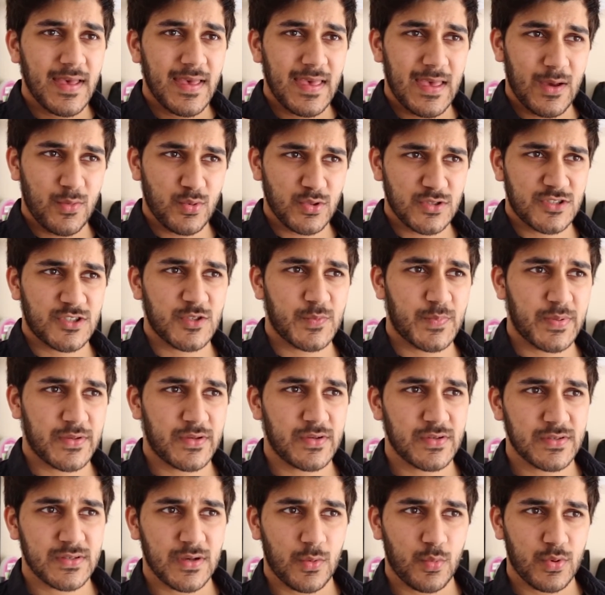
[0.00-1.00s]
It was just
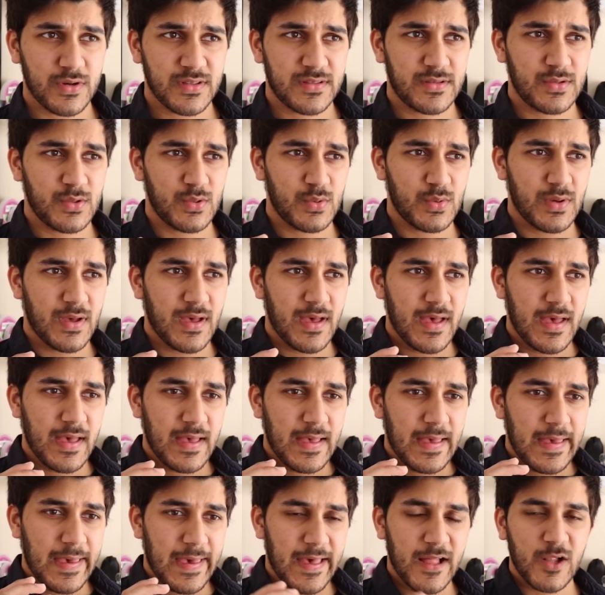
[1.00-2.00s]
because I wanted to
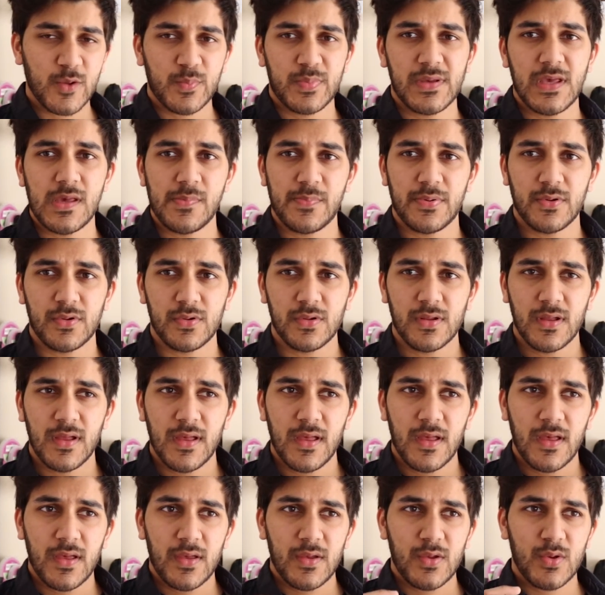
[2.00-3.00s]
help people
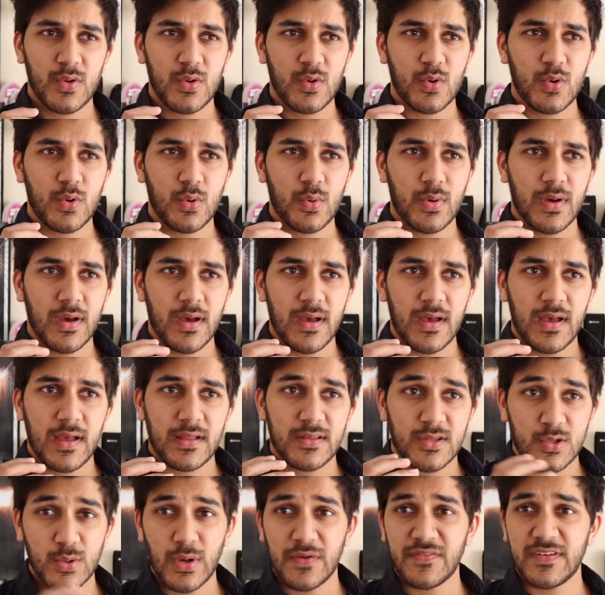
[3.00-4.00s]
who
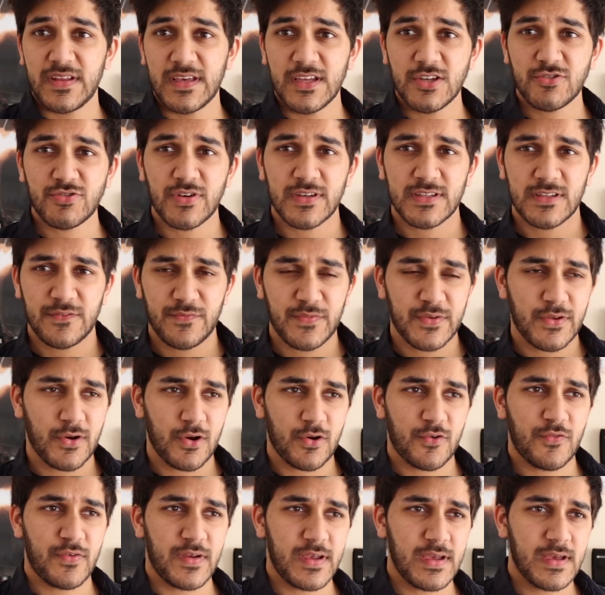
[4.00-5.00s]
do have an interest in
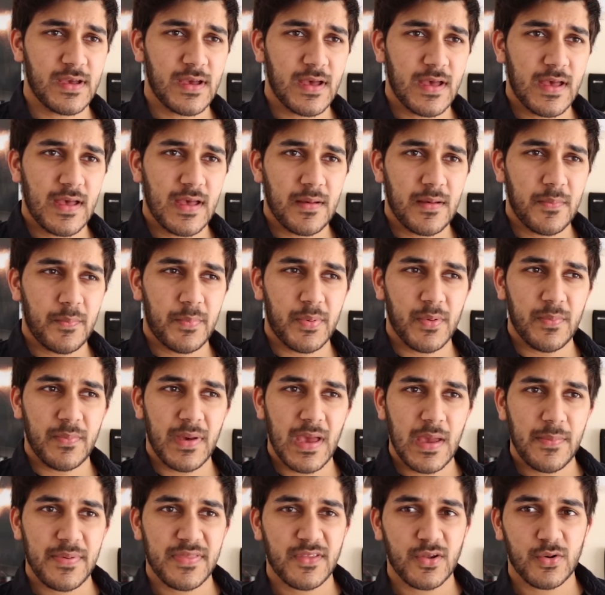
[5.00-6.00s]
photography, but
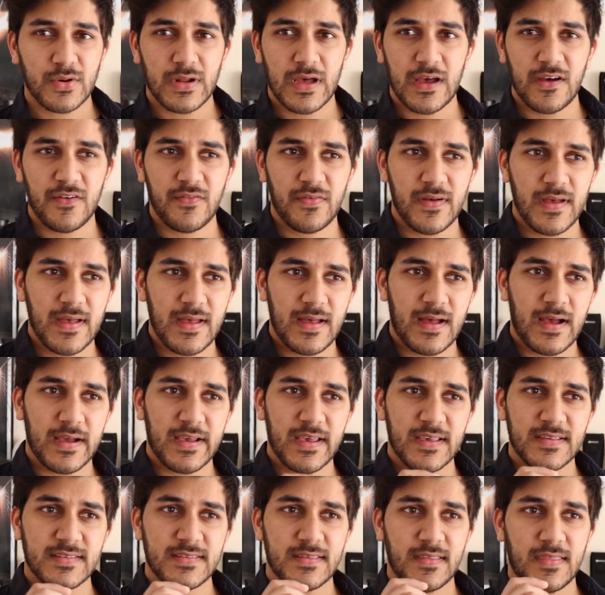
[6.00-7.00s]
maybe they don't have, I
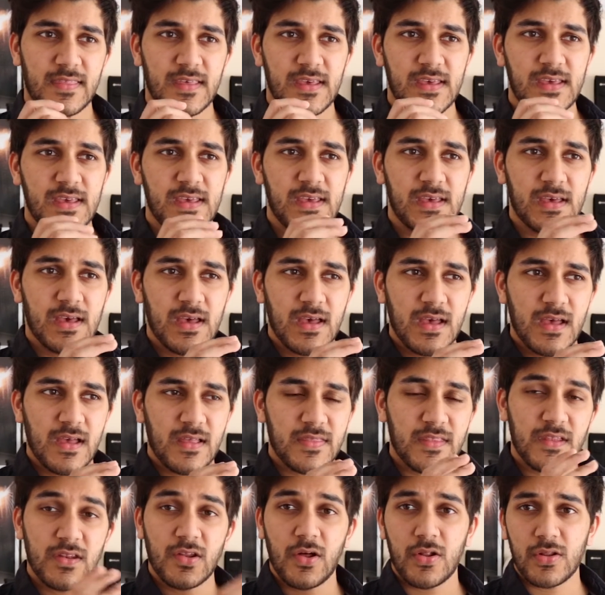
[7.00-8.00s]
guess, the
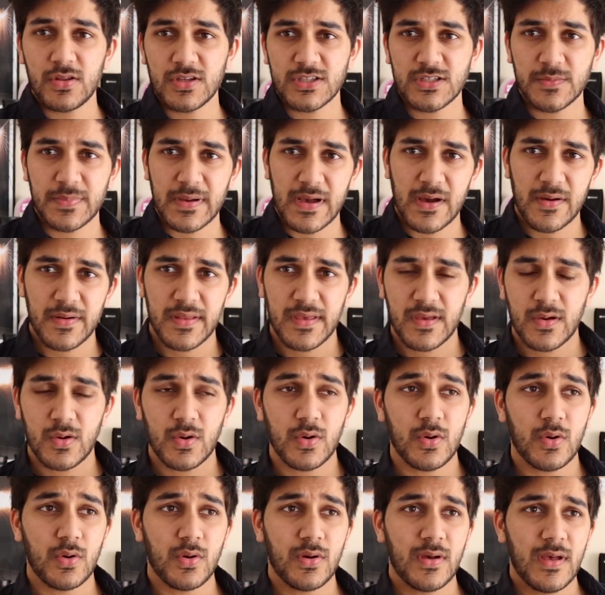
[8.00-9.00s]
knowledge about it
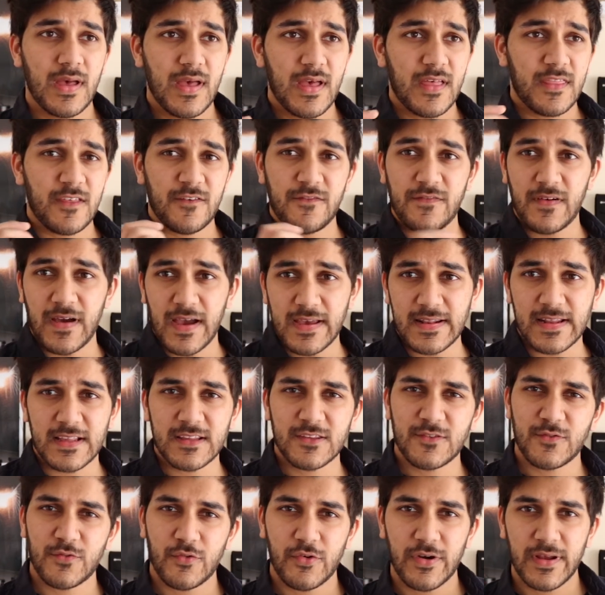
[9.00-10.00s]
or the
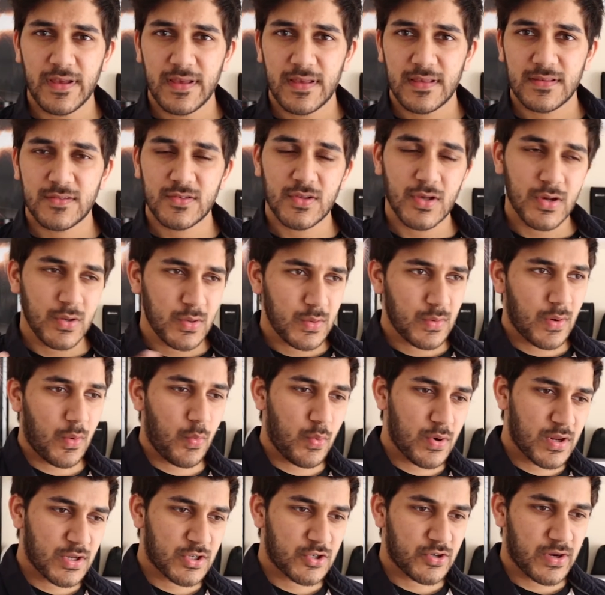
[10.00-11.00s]
finance for it. So I
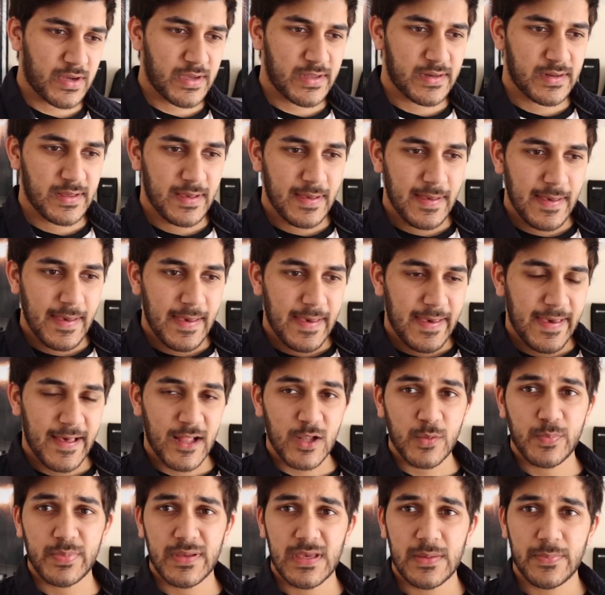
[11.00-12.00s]
want to try and
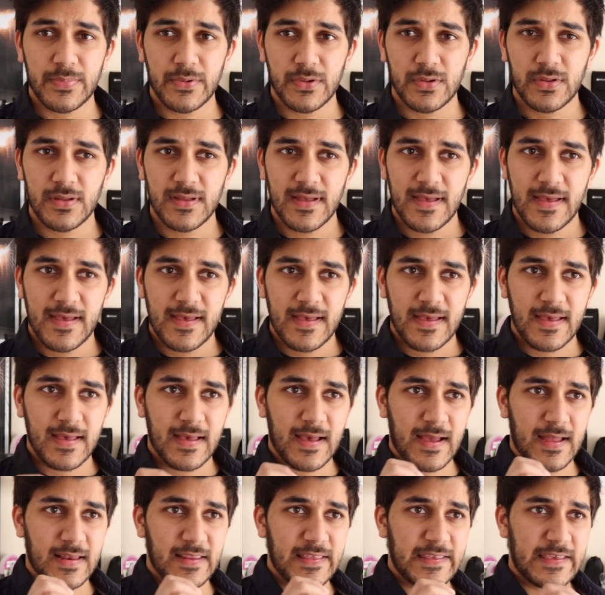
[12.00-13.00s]
help people
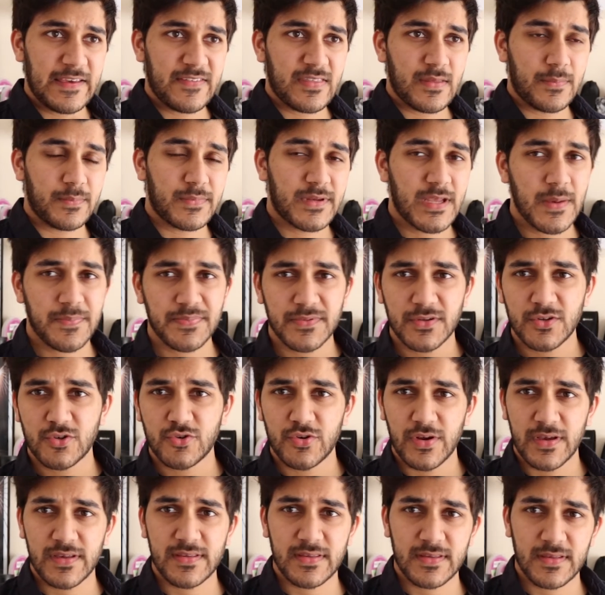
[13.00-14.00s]
and give them tips and
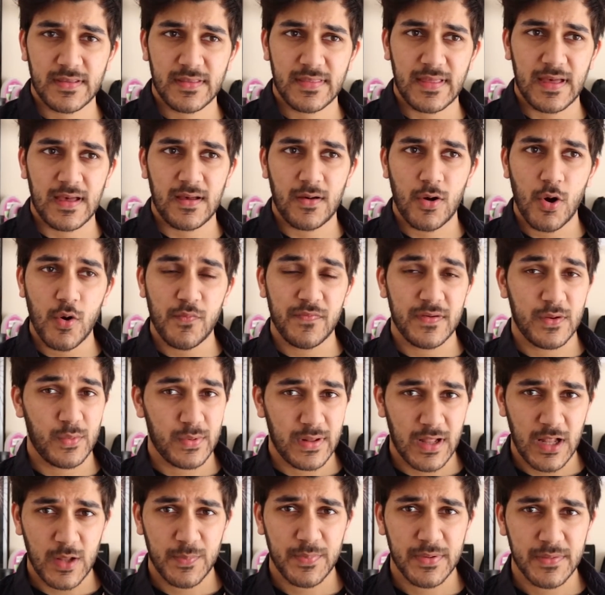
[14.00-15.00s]
tricks that hopefully
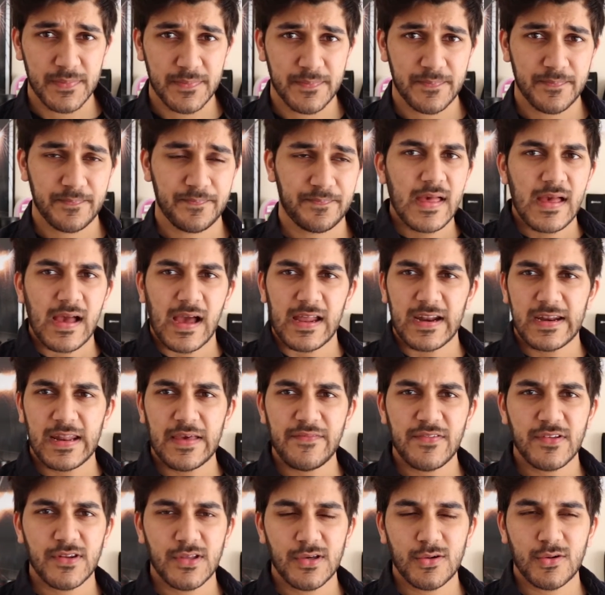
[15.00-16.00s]
will help them. And I
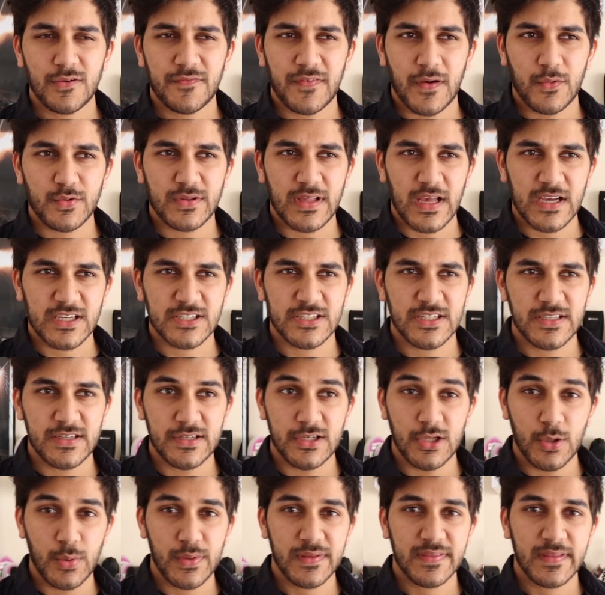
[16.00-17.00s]
never knew if I was actually
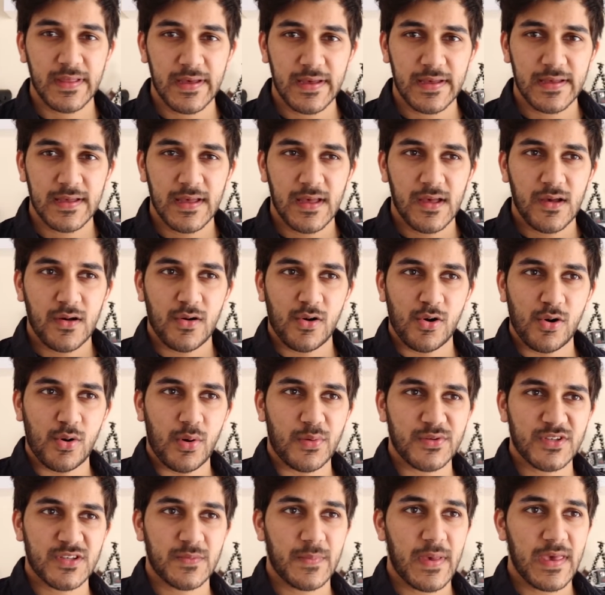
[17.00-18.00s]
doing that
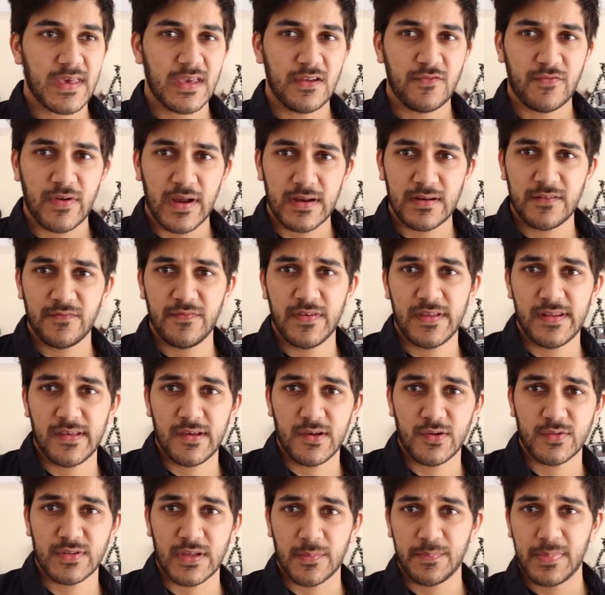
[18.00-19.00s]
or just making random
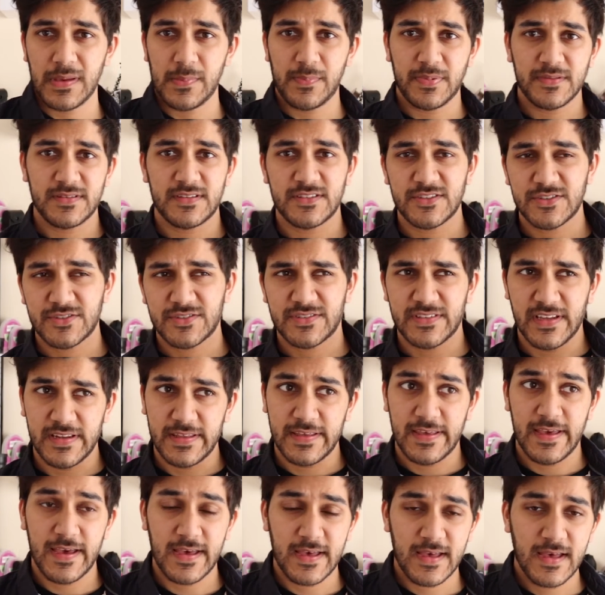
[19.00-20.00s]
videos that people just
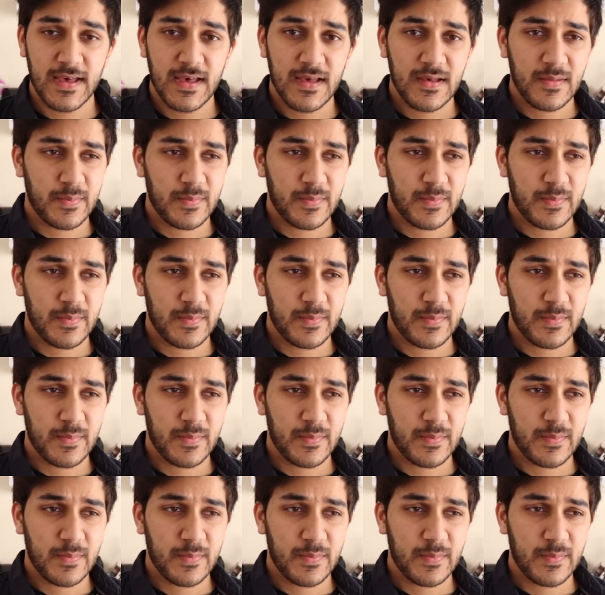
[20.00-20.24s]
didn't get.